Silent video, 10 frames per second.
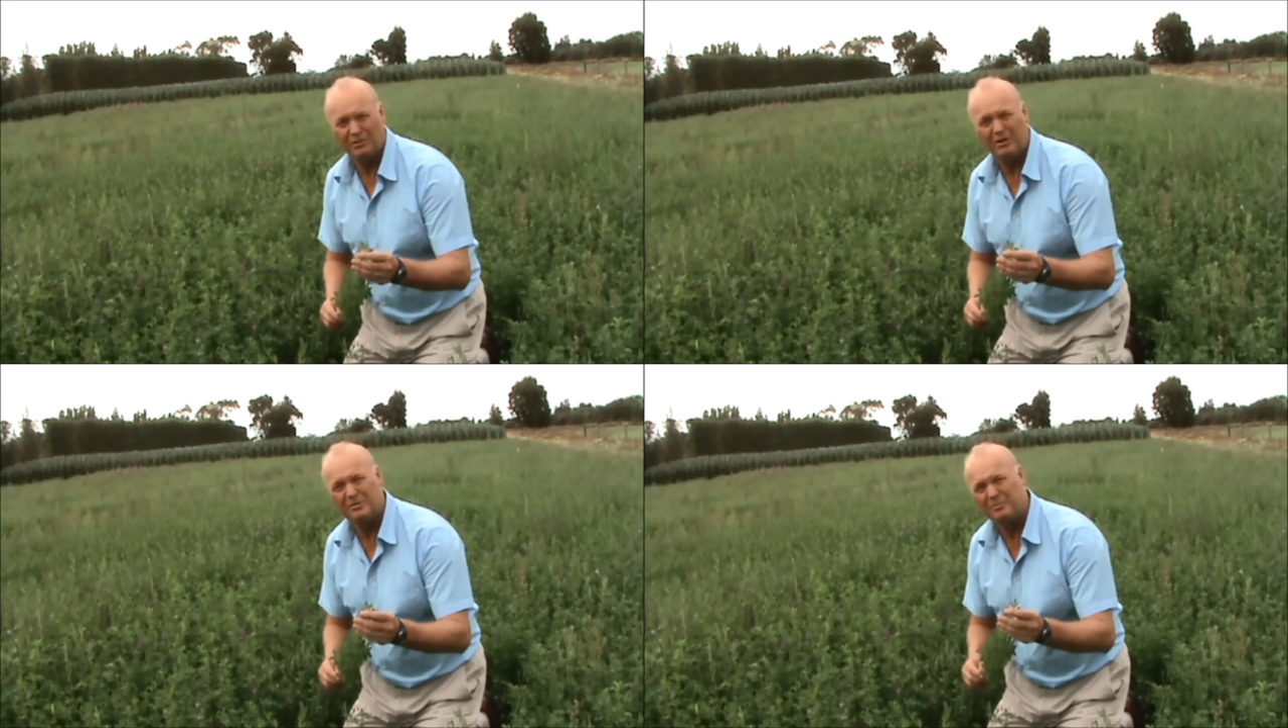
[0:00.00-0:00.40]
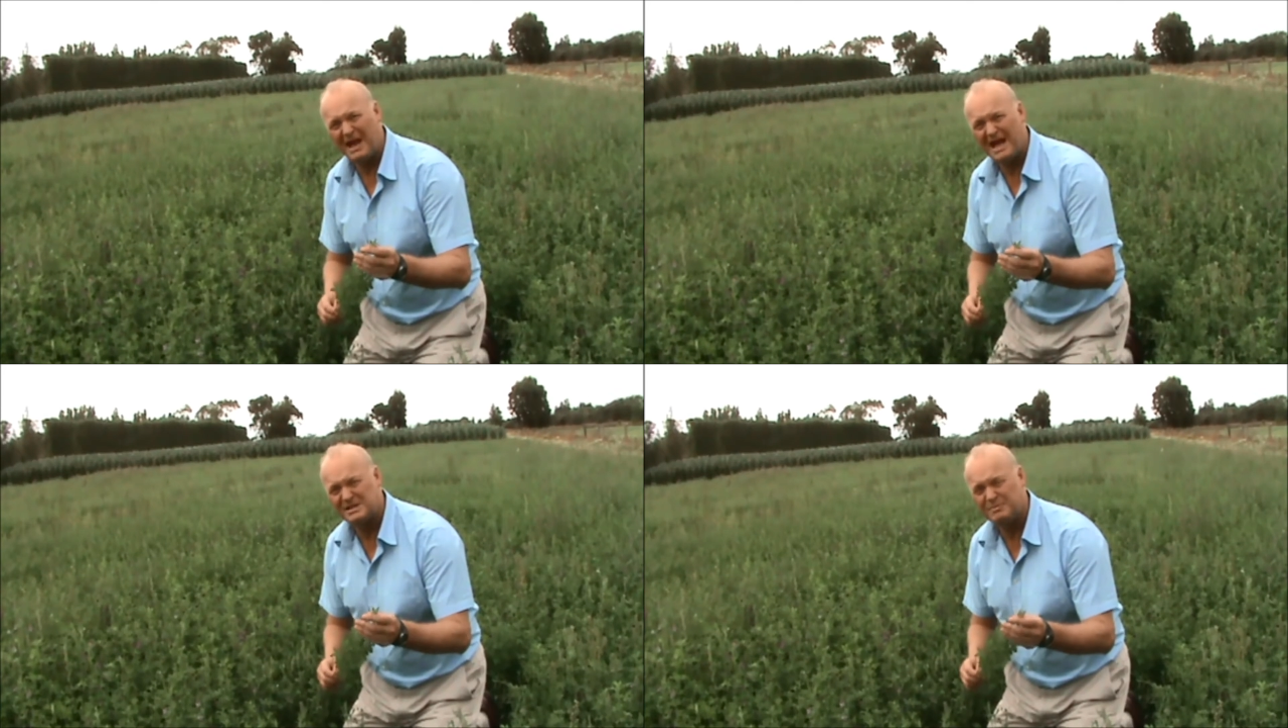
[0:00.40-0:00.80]
Well, the
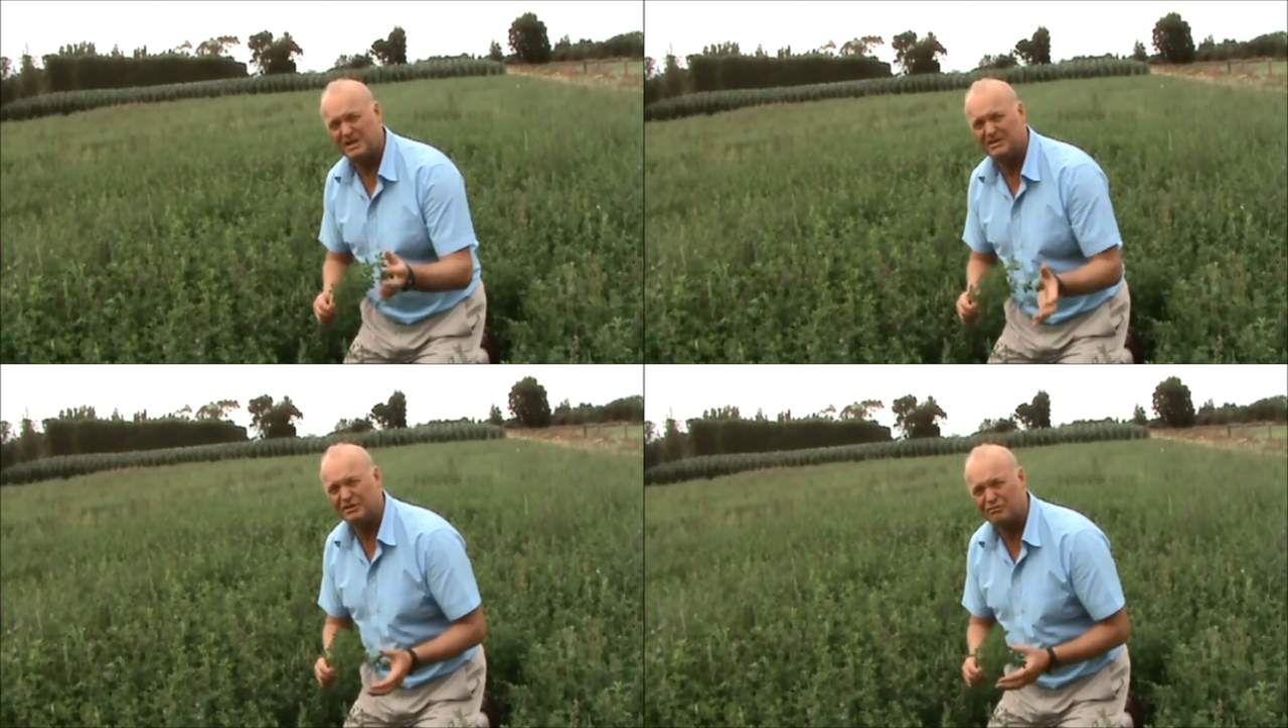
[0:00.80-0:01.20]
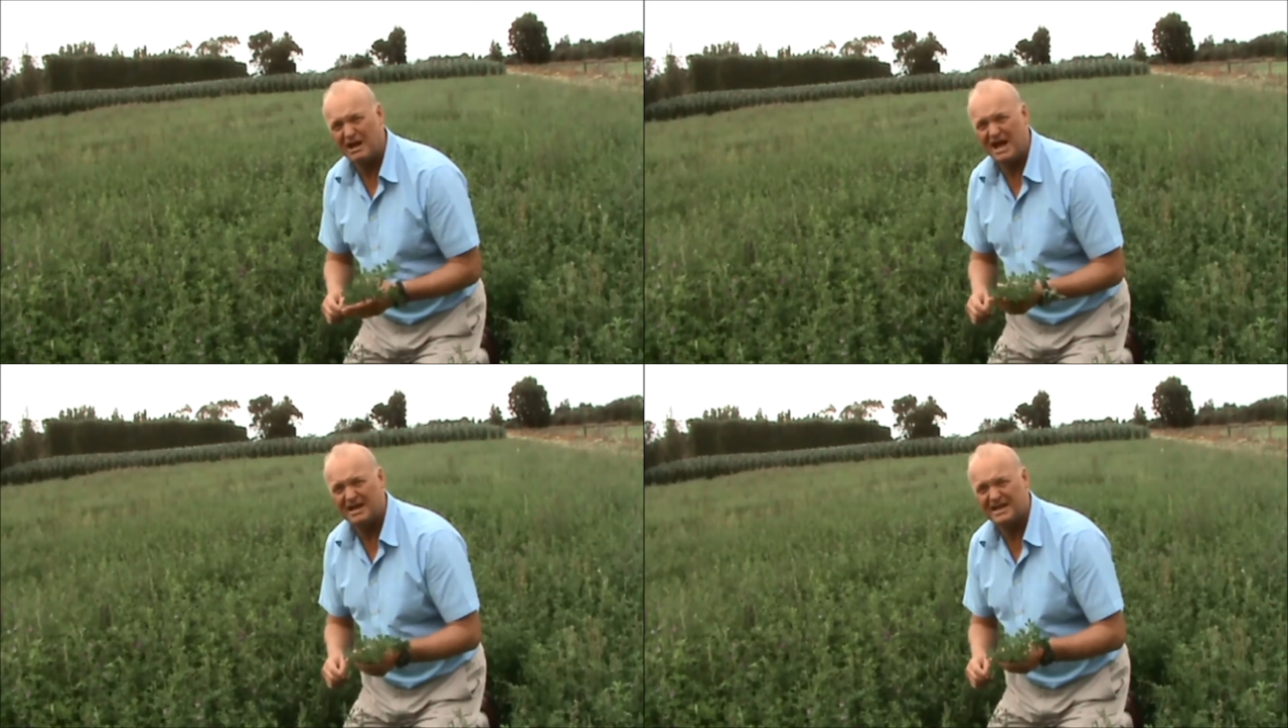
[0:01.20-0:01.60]
plant's been in the
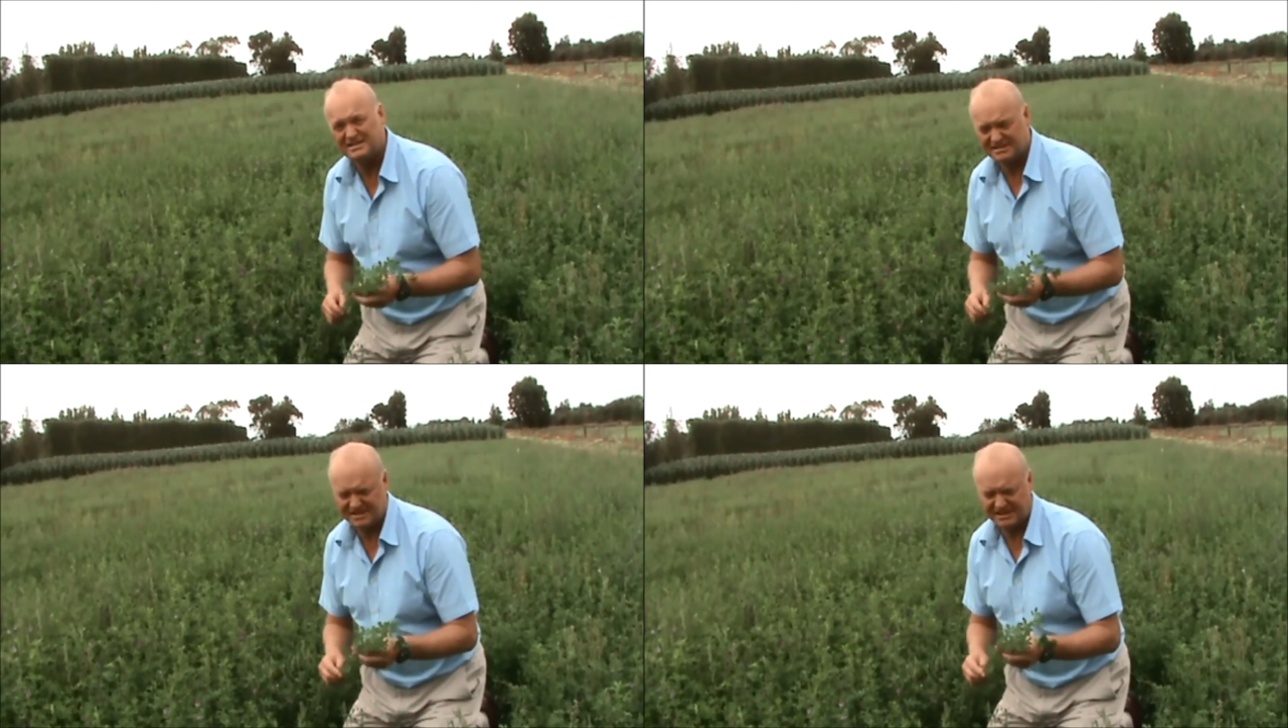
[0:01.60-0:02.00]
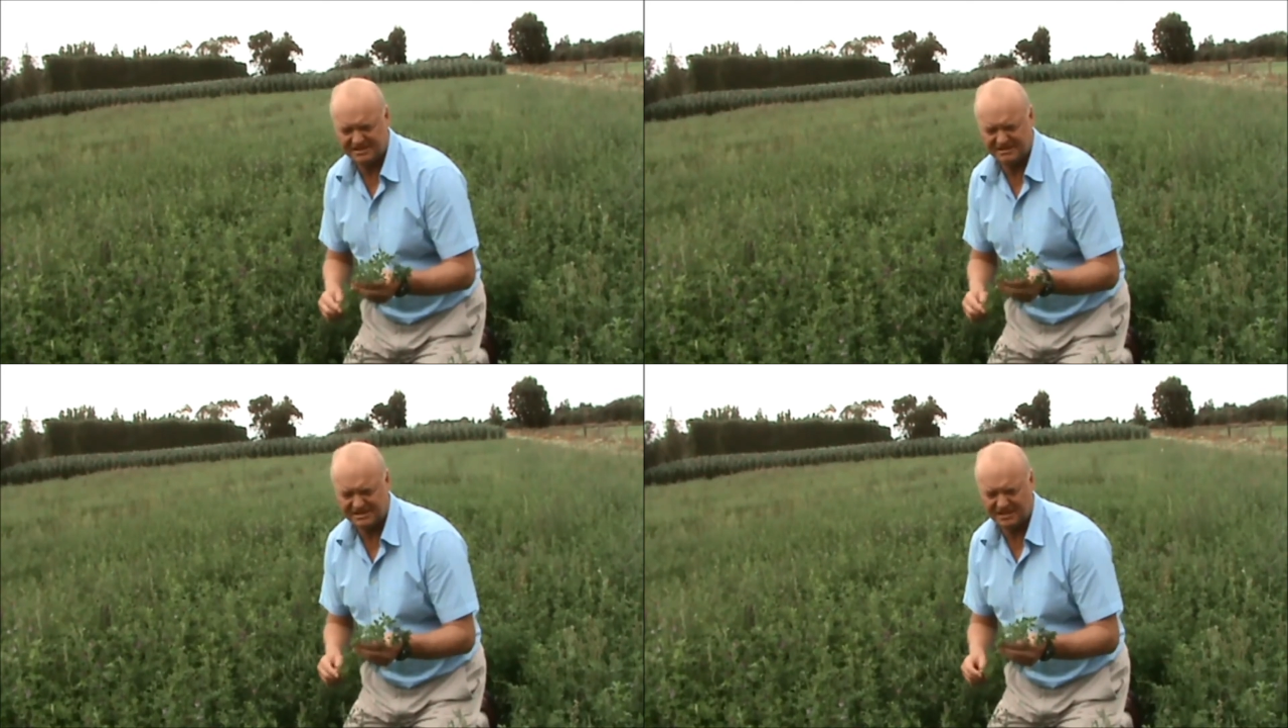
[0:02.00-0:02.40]
ground, as I said,
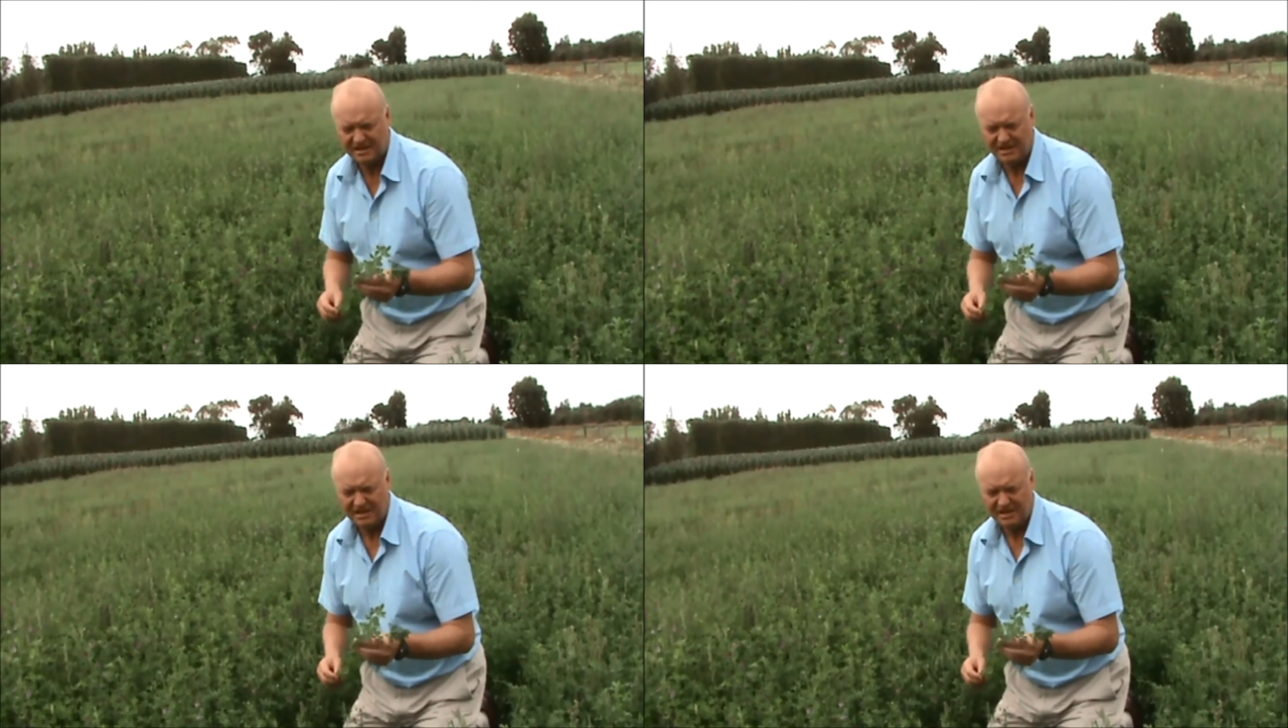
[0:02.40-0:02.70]
since the